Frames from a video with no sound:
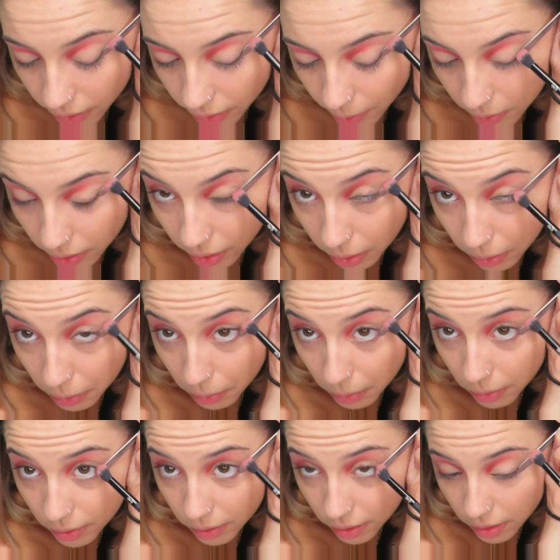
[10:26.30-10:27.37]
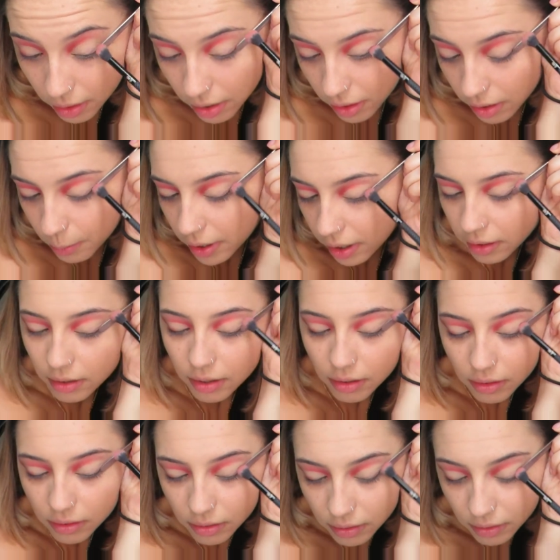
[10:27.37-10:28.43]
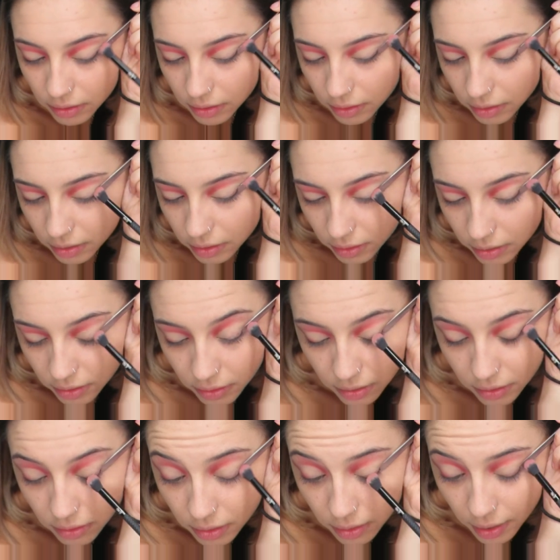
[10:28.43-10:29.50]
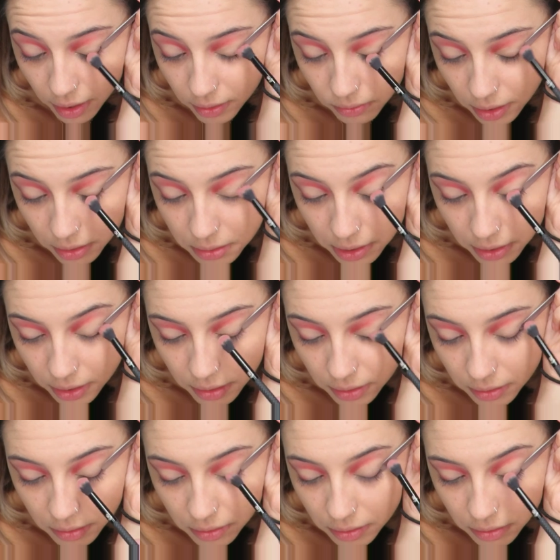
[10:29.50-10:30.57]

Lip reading: So I'm just going to do the pink halfway onto my lid.